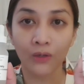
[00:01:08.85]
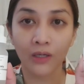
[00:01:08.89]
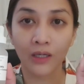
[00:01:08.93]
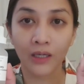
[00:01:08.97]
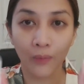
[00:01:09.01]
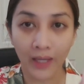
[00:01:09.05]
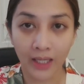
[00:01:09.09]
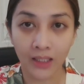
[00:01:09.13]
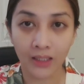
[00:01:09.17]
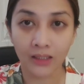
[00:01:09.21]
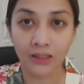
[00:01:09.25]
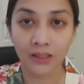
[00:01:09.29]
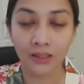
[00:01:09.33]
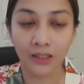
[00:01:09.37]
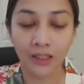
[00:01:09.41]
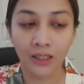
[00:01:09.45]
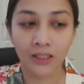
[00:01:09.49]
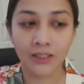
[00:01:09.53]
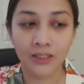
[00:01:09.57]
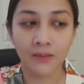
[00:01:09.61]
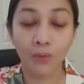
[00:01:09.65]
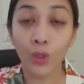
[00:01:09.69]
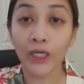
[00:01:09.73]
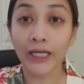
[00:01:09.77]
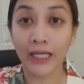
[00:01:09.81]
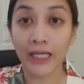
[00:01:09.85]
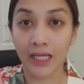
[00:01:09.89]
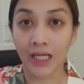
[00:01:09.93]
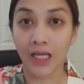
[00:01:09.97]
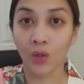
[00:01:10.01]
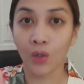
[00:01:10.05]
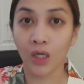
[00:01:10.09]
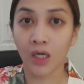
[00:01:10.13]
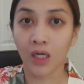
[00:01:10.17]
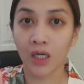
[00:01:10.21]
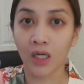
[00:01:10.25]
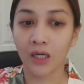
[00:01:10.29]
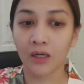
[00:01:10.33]
gawin sa morning
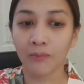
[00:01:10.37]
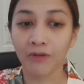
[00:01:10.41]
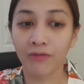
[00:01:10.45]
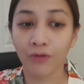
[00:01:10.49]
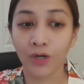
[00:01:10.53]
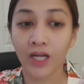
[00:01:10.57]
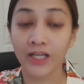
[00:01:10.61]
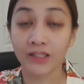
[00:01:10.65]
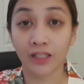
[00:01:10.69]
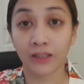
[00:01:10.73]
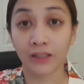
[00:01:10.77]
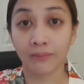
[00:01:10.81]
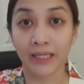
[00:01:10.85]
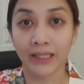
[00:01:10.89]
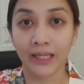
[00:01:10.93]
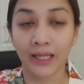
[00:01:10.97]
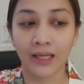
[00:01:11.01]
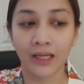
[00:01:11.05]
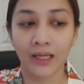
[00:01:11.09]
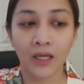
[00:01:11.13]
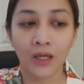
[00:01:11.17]
or before I start my day.